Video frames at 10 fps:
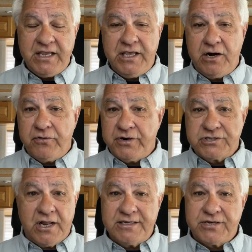You know,
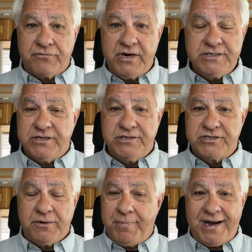there's lots of
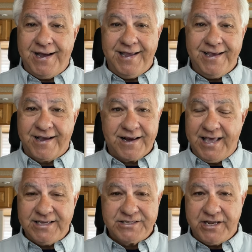reasons to buy a
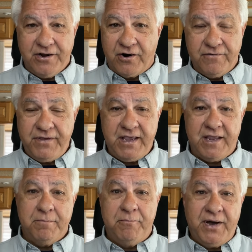Class C R
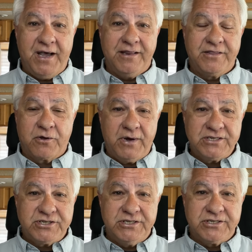V, but the
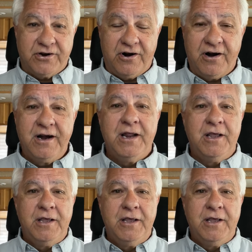questions are,